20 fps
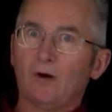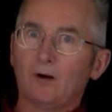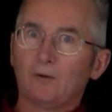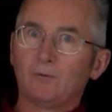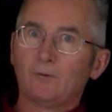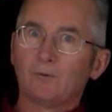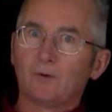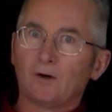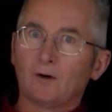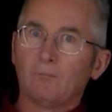
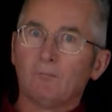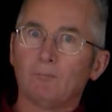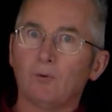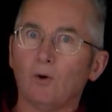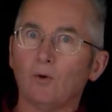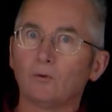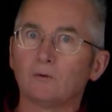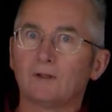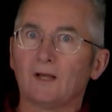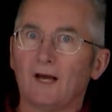we were going to
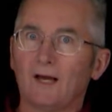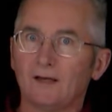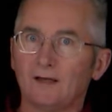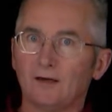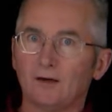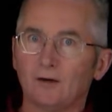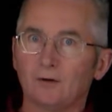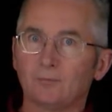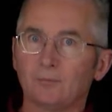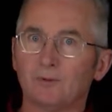bolt on the
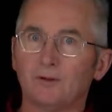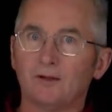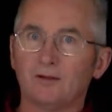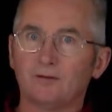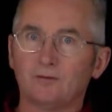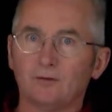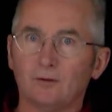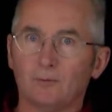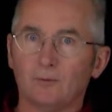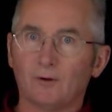airplane
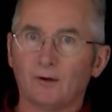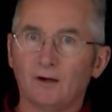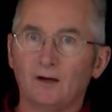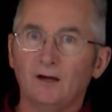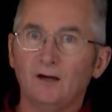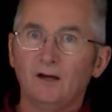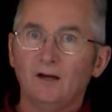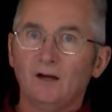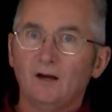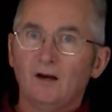somewhere.
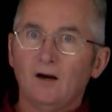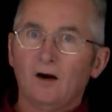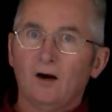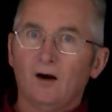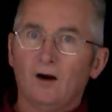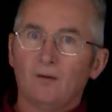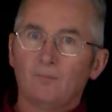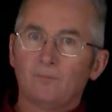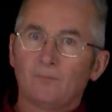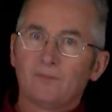
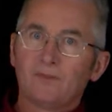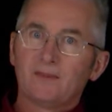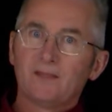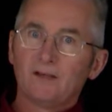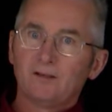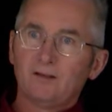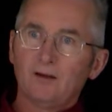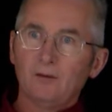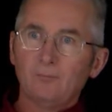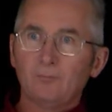The
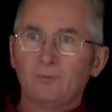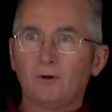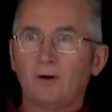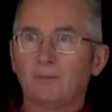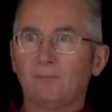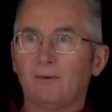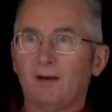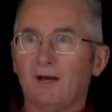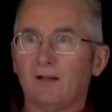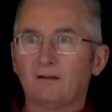temporary
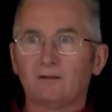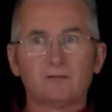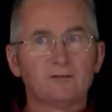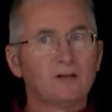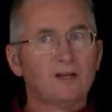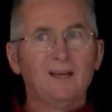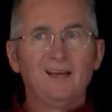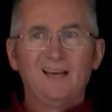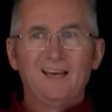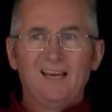ballast,
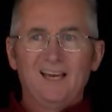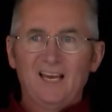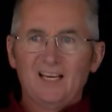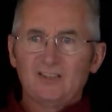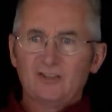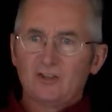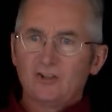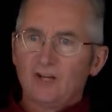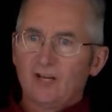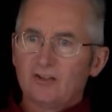
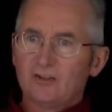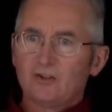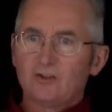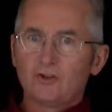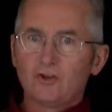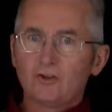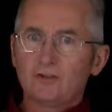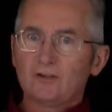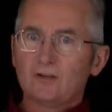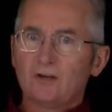it's
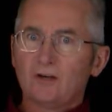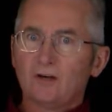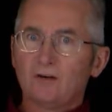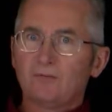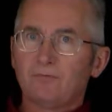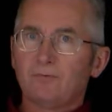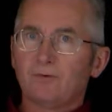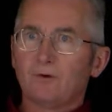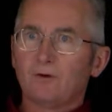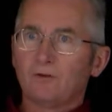just there
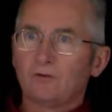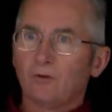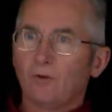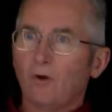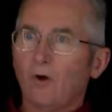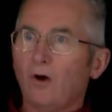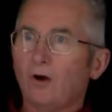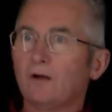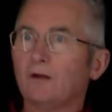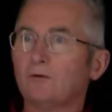for as
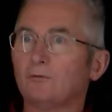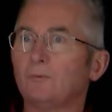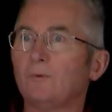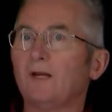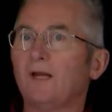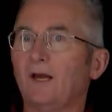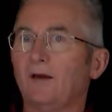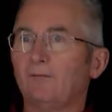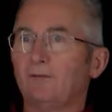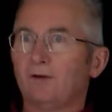long as we
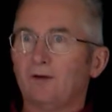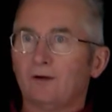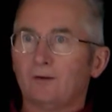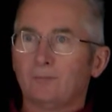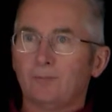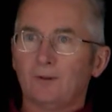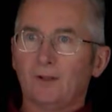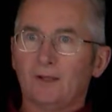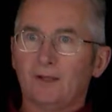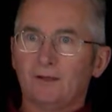have the
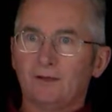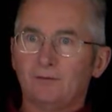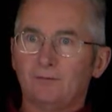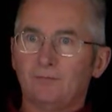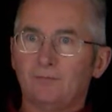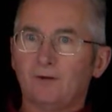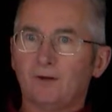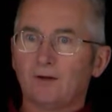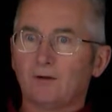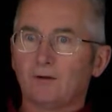airplane
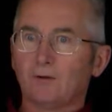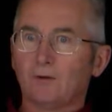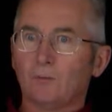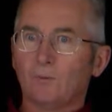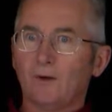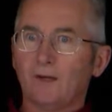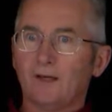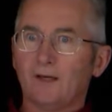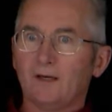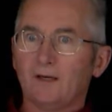configured the
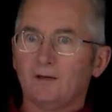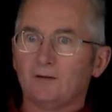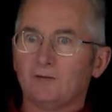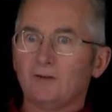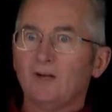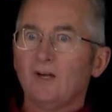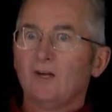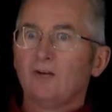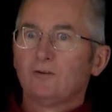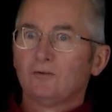way it is.
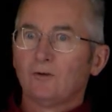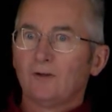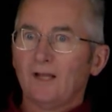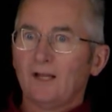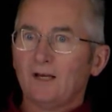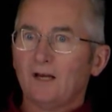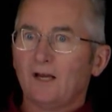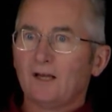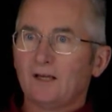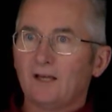So
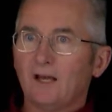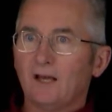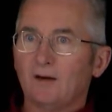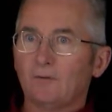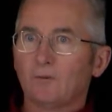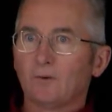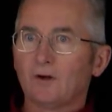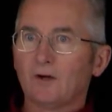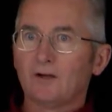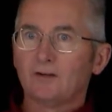that, again,
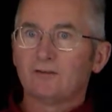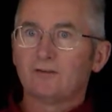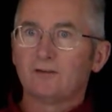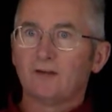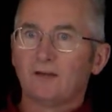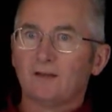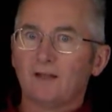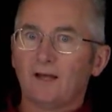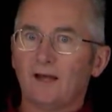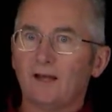we're going to
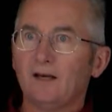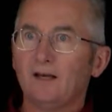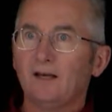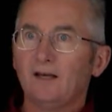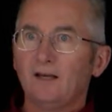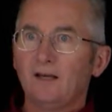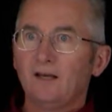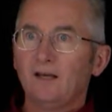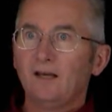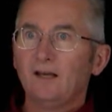stick that
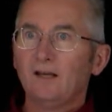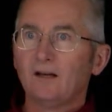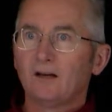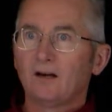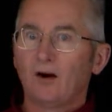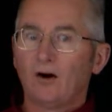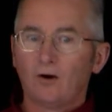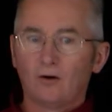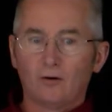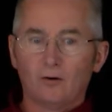in the
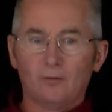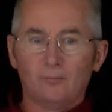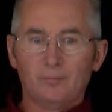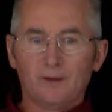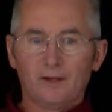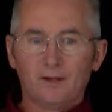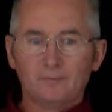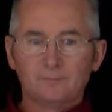cargo bay.